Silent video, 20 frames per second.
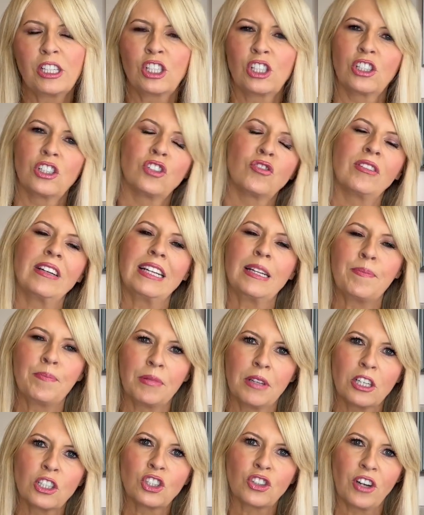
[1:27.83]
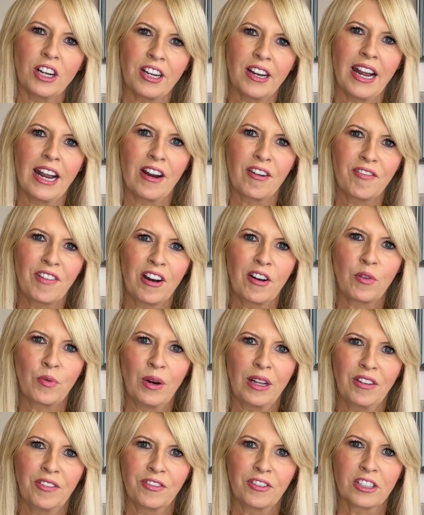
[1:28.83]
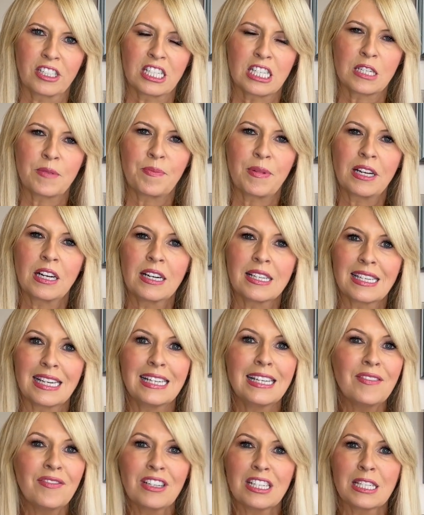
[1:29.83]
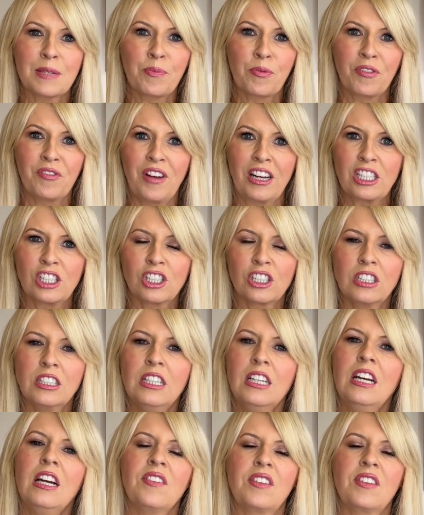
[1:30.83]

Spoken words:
should really blot dry your hair very well first, because even as a professional,